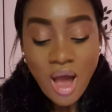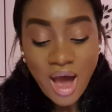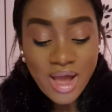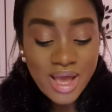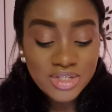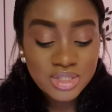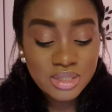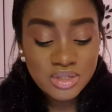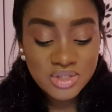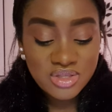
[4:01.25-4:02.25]
I
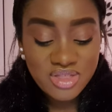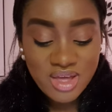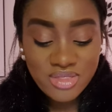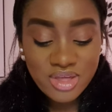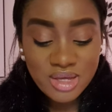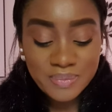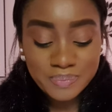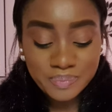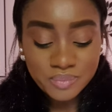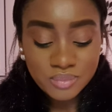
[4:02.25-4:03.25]
actually used to think that
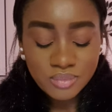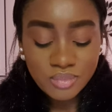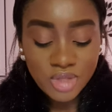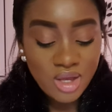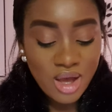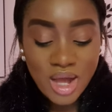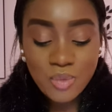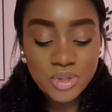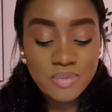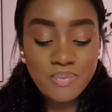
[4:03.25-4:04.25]
I
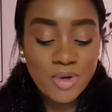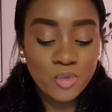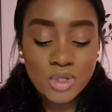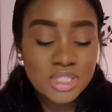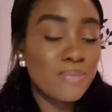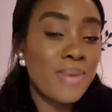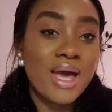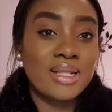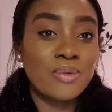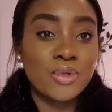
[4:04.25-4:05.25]
wouldn't want a
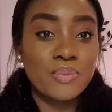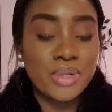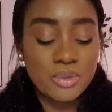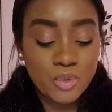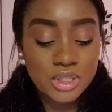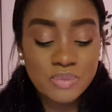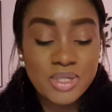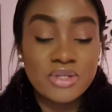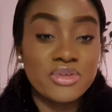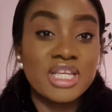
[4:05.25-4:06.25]
man, I wouldn't want to
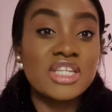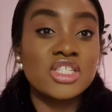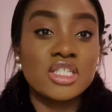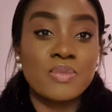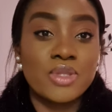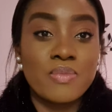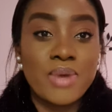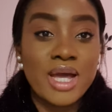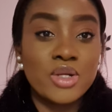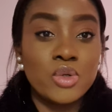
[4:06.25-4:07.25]
be in a relationship with a
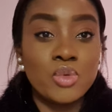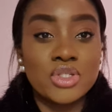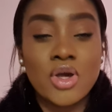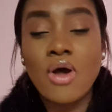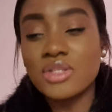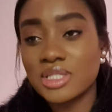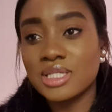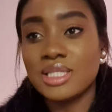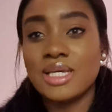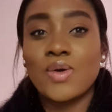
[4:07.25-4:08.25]
man who was
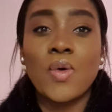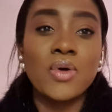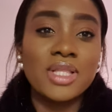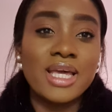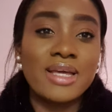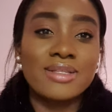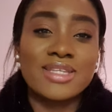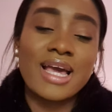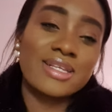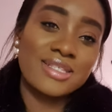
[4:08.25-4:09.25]
constantly calling,
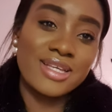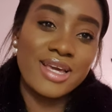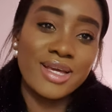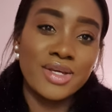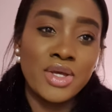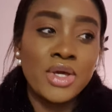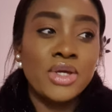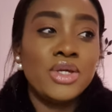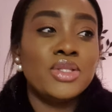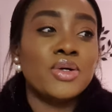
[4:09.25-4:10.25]
texting,
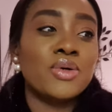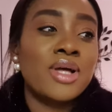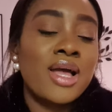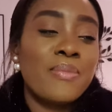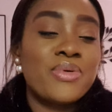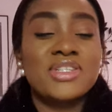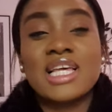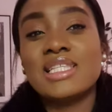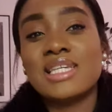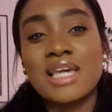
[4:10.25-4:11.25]
you know,
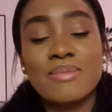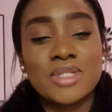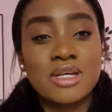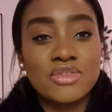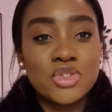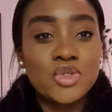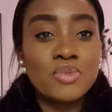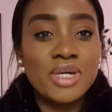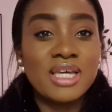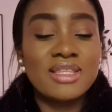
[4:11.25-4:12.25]
presenting himself to
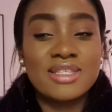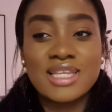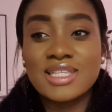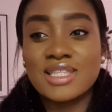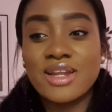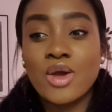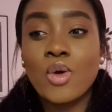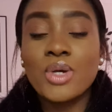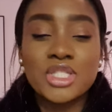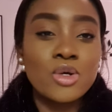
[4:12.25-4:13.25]
me in the sense that I
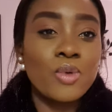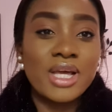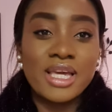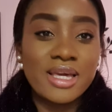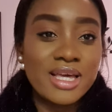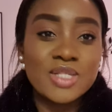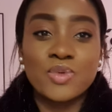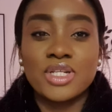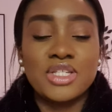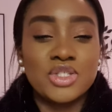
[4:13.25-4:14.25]
always know where he is,
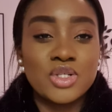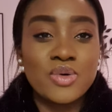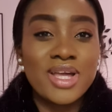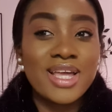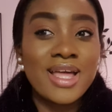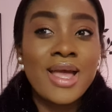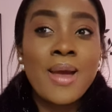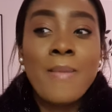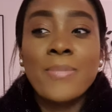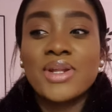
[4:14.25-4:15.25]
what he's doing.
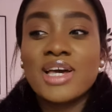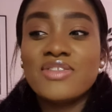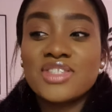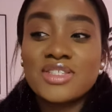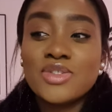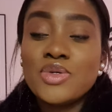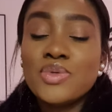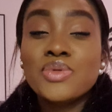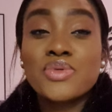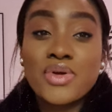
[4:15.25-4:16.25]
But I've
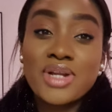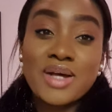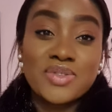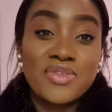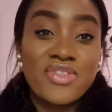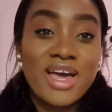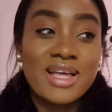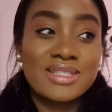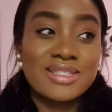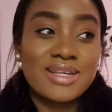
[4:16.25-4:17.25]
soon grown out of
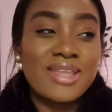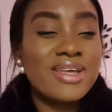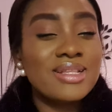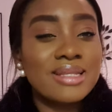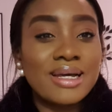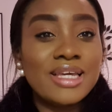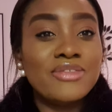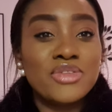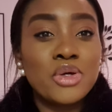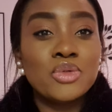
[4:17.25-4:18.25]
that, I think,
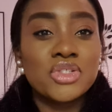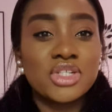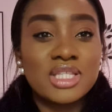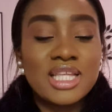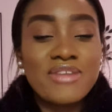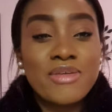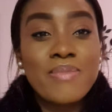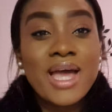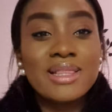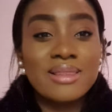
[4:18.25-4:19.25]
naive notion. If a
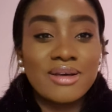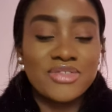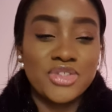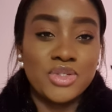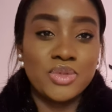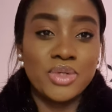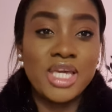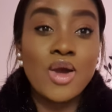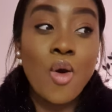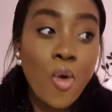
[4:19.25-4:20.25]
man loves you,
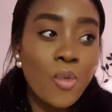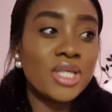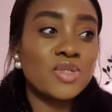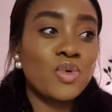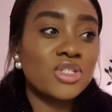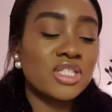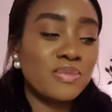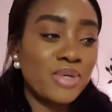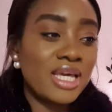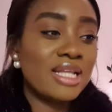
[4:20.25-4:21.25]
he always wants to
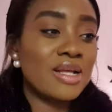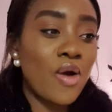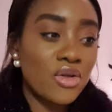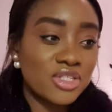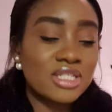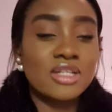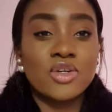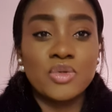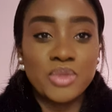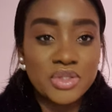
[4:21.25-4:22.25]
be in constant
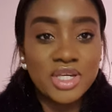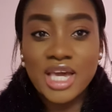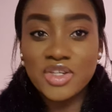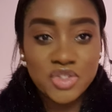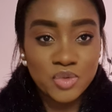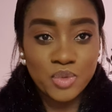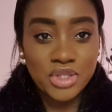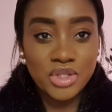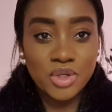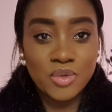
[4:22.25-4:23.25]
communication
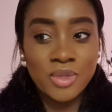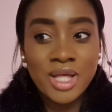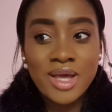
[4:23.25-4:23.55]
with you.